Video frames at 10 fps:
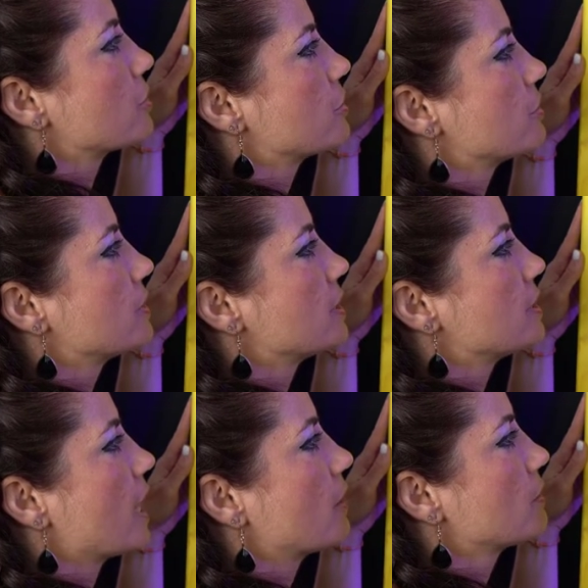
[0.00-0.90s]
So
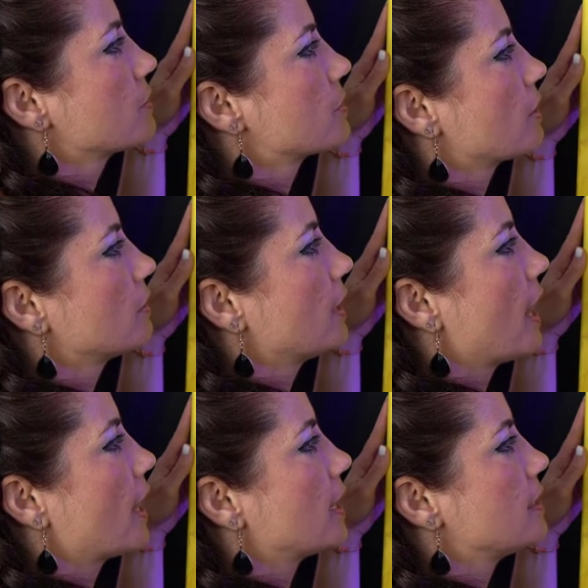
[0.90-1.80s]
zentangles are
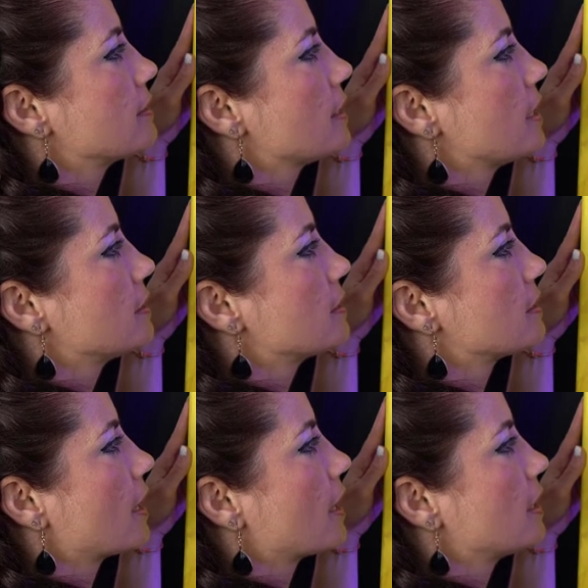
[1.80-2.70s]
lines and
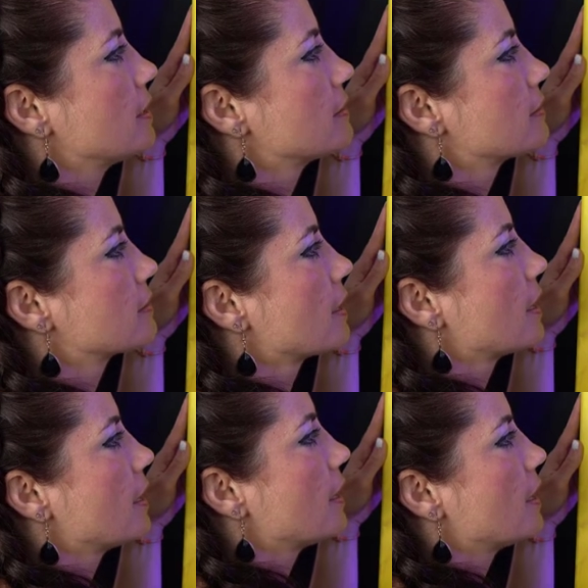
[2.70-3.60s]
designs
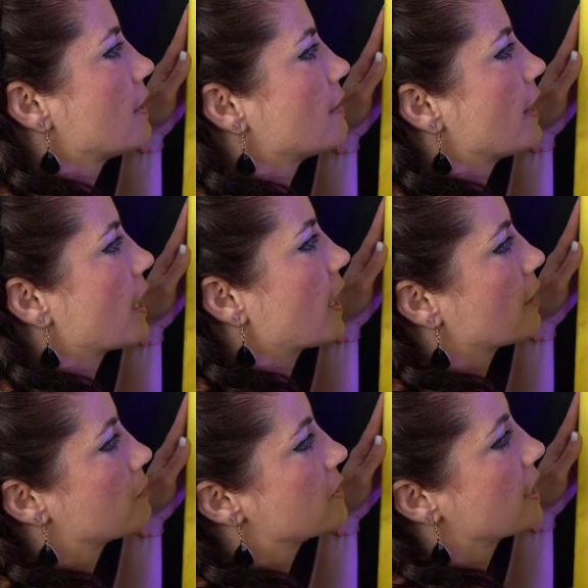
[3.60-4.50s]
that
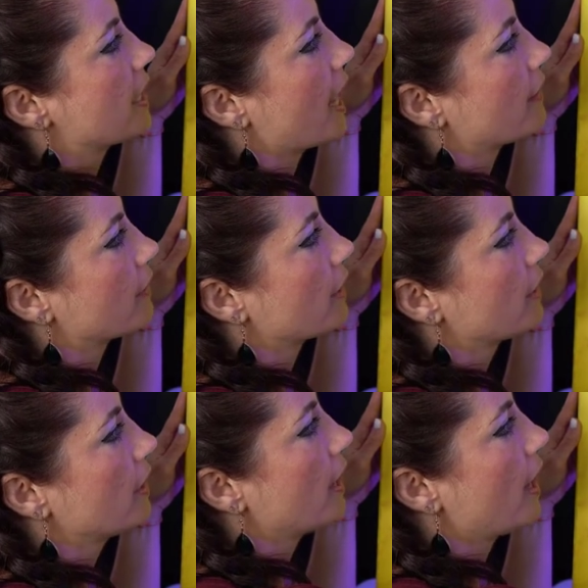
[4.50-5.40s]
come
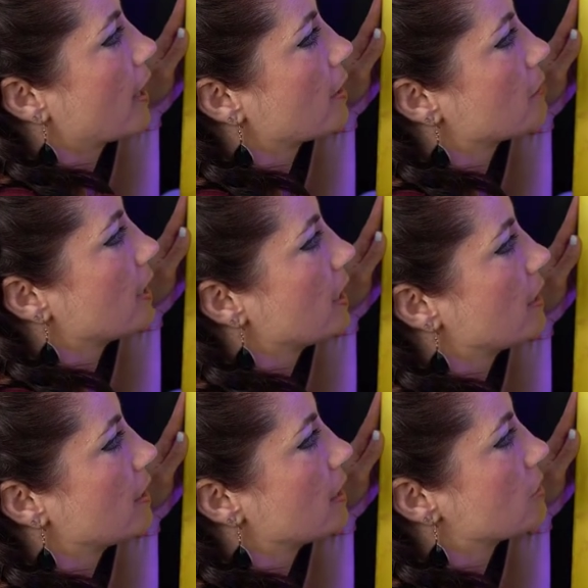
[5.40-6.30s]
together um, in
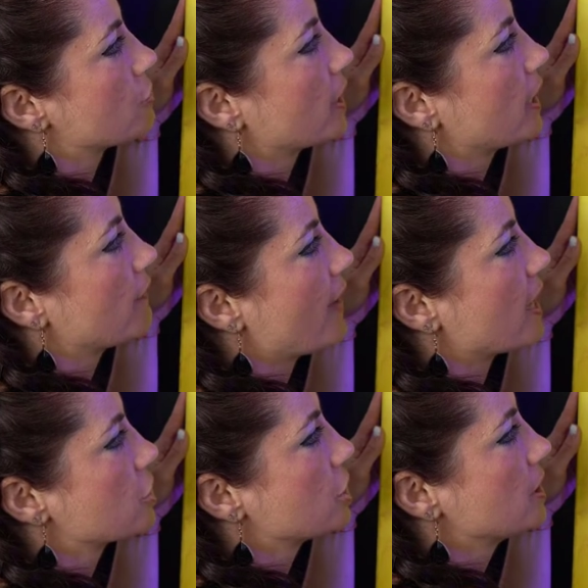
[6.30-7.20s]
an intricate
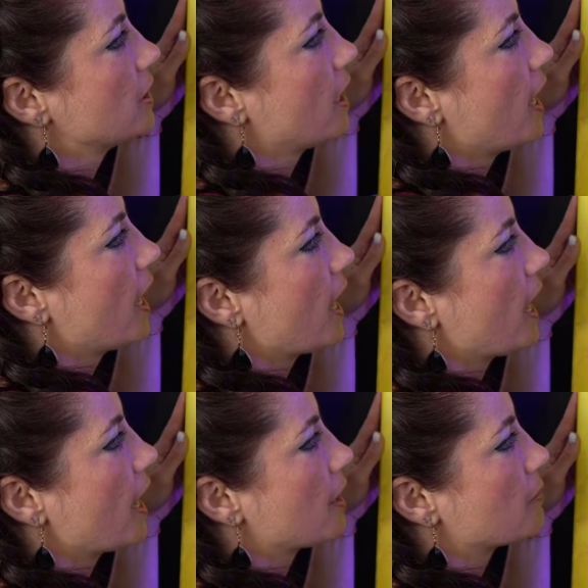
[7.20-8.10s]
fashion
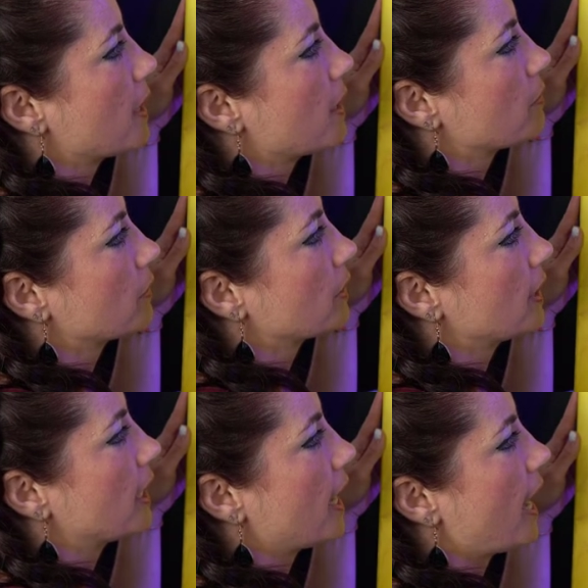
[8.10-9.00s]
um, and
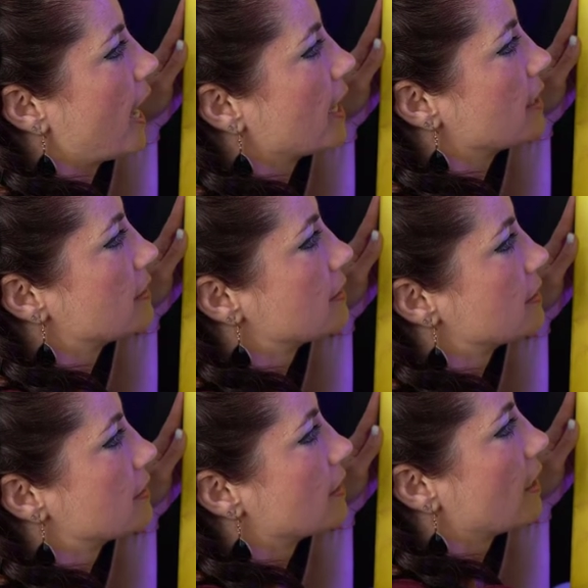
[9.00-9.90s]
really add
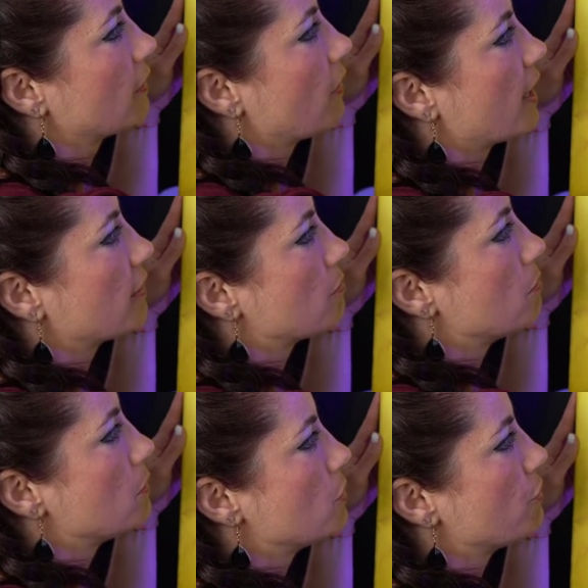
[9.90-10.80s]
a lot of
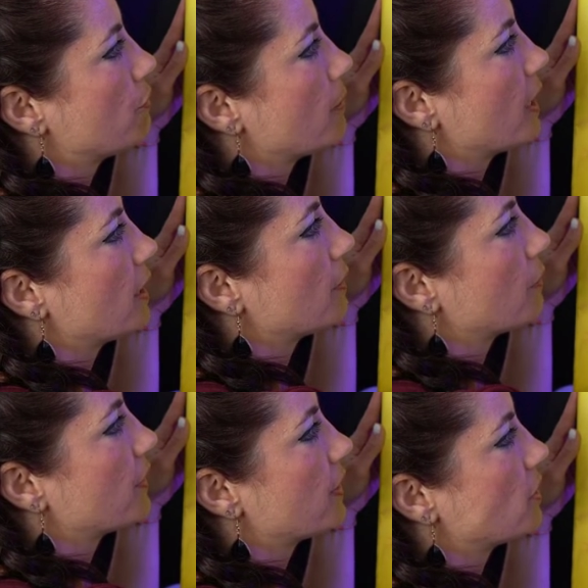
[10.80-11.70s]
movement
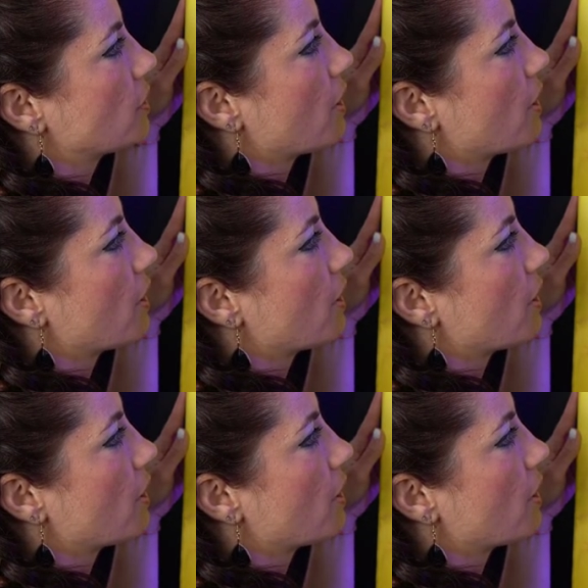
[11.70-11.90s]
within your